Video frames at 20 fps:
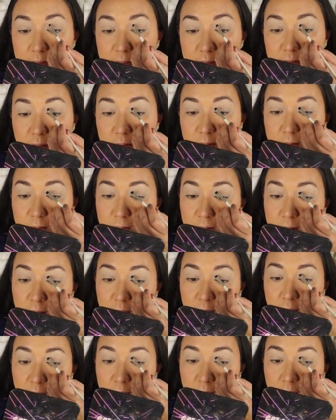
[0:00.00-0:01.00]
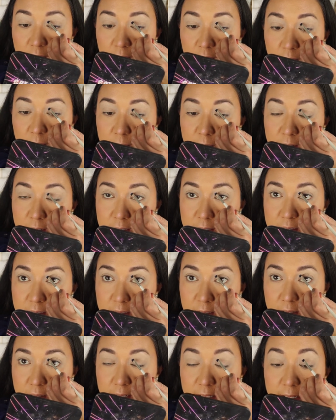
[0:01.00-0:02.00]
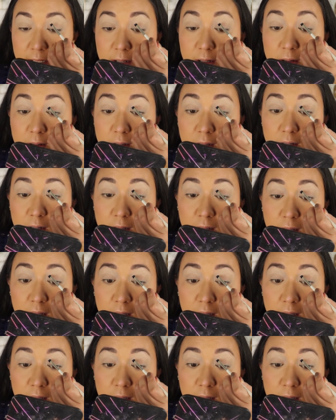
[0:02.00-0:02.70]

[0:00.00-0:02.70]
So I'm going to start here.